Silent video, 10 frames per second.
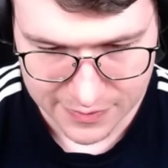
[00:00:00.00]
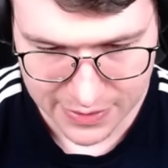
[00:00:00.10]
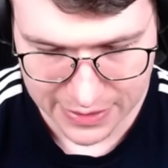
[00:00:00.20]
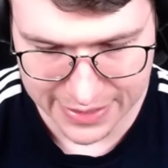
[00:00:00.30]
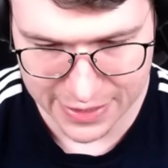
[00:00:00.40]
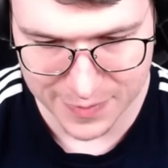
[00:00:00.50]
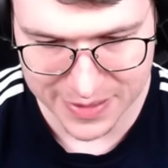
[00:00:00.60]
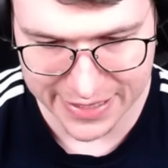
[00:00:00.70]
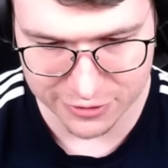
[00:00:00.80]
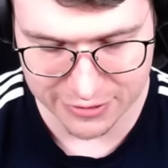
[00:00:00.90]
And I have my
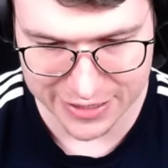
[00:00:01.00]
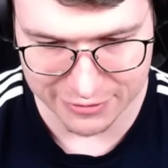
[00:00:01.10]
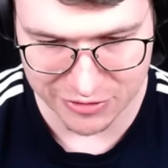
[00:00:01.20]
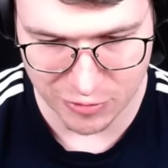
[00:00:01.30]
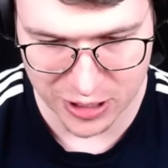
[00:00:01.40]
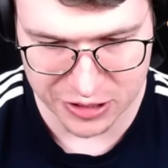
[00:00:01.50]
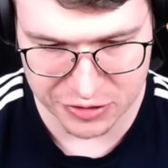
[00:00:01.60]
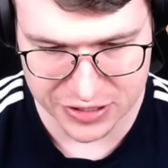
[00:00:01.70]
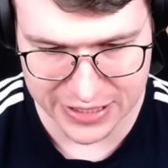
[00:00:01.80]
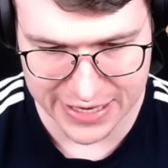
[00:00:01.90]
Nado ready, right? We want to
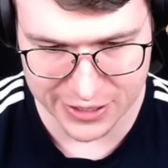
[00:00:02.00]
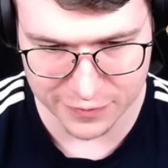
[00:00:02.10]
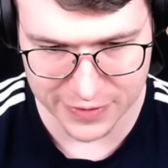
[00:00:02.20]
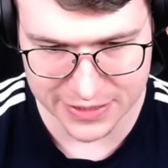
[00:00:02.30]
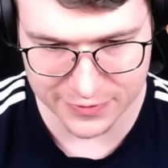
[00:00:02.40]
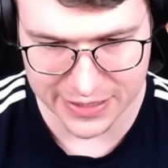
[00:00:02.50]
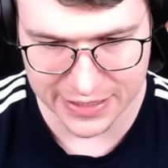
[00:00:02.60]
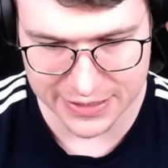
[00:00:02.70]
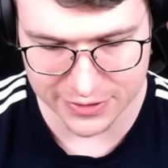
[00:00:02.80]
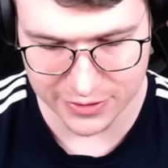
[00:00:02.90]
use the Nado offensively
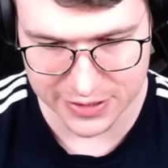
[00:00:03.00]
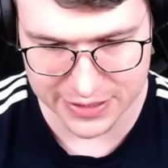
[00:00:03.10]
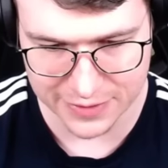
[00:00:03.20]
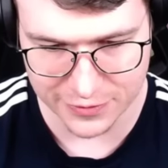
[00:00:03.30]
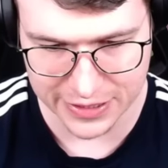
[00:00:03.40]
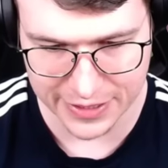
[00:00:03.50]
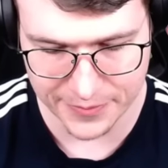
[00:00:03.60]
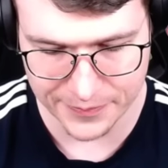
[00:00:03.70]
against all the stuff, okay?